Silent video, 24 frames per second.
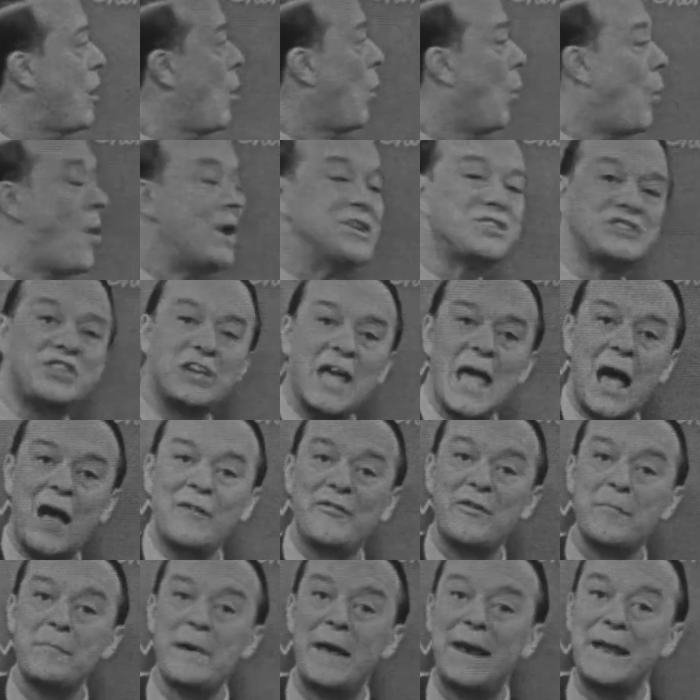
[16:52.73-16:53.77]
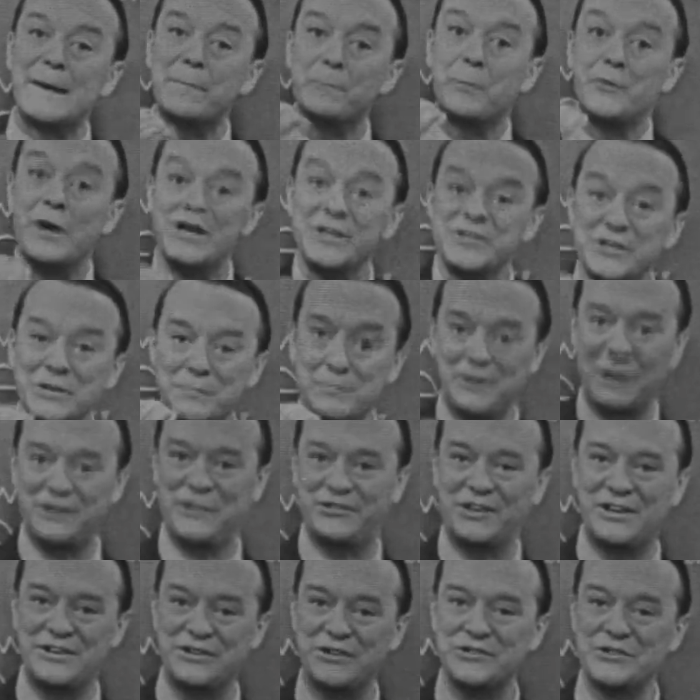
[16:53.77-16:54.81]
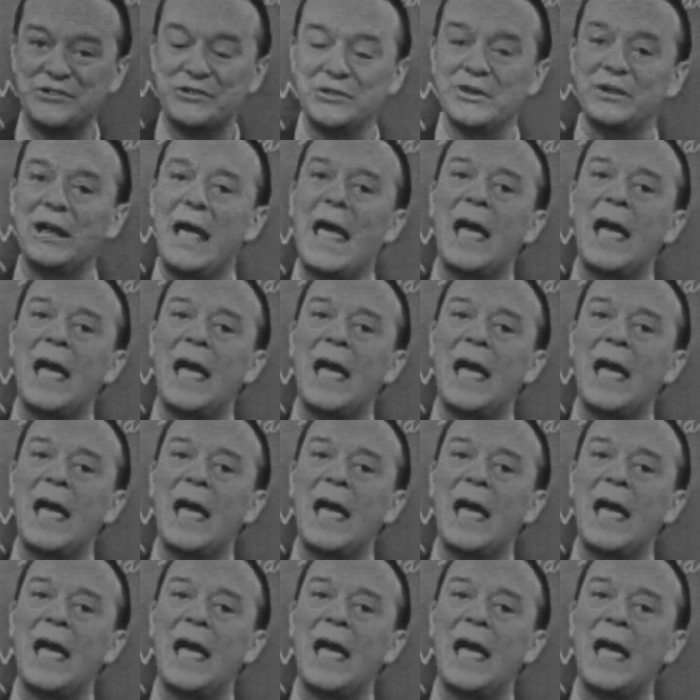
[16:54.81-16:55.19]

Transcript: Once the alphabetic principle is understood,